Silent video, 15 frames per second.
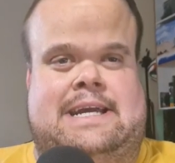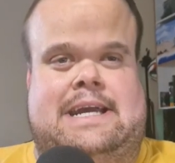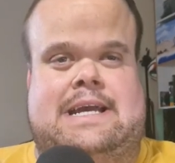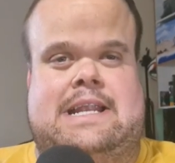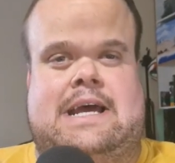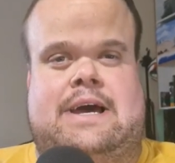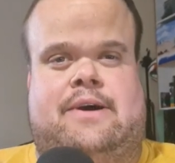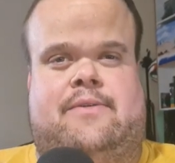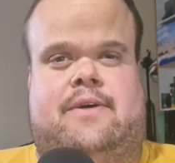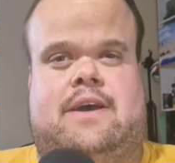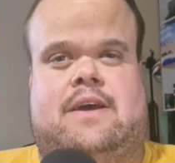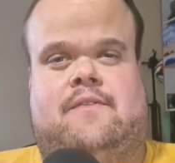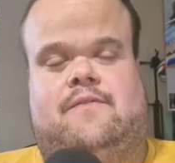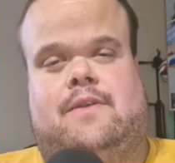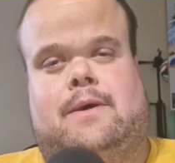and how
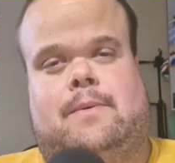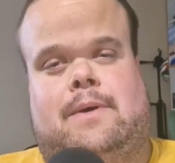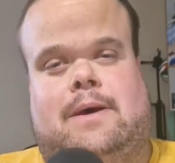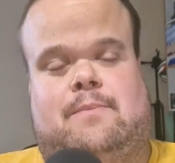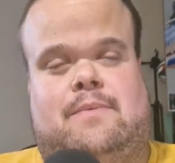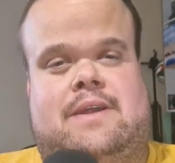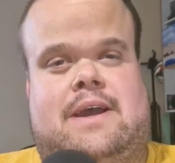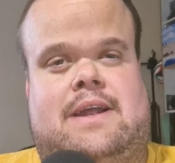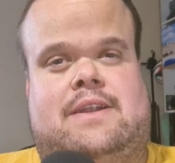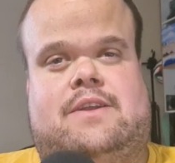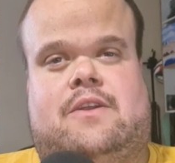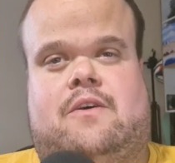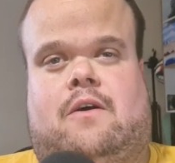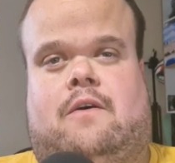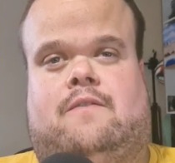they have
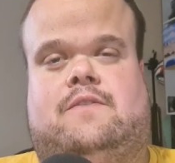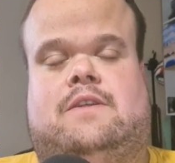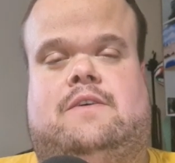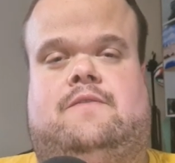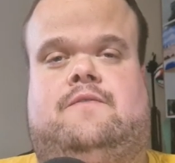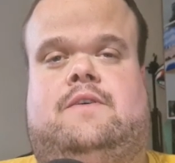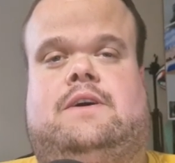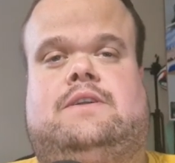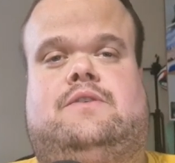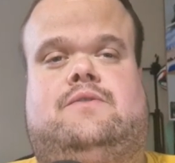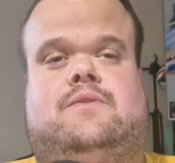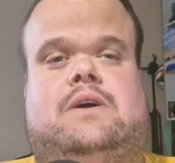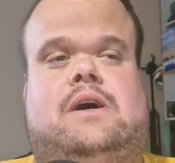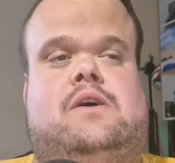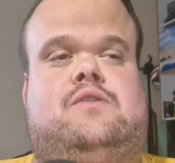updated after the
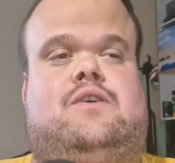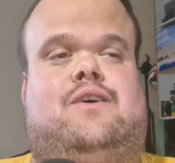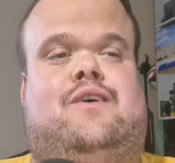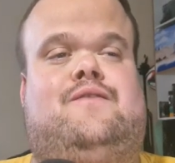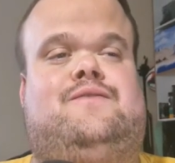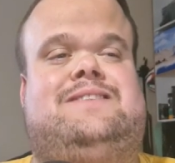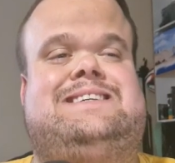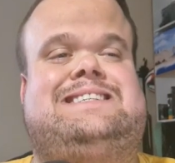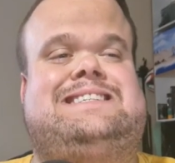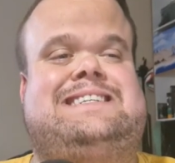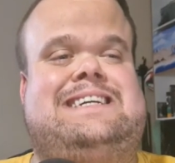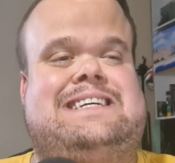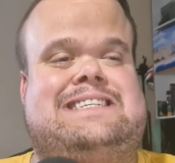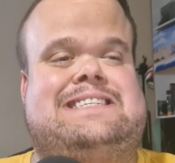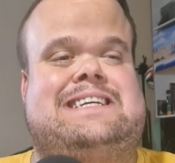final round of the
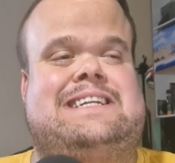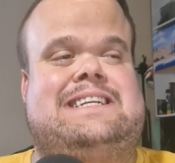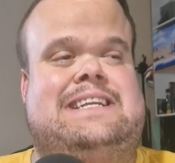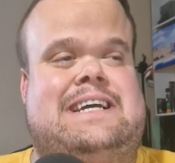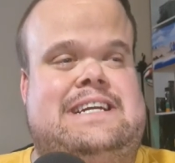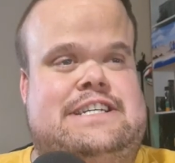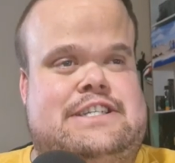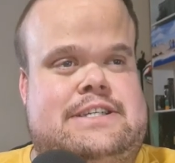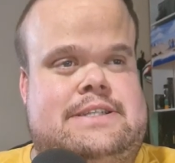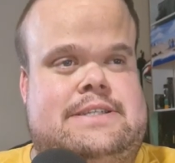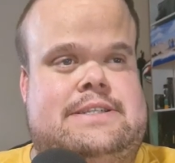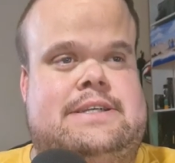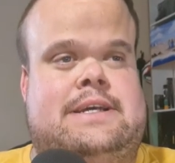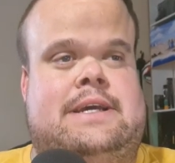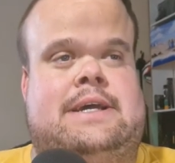Six
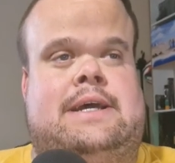Nations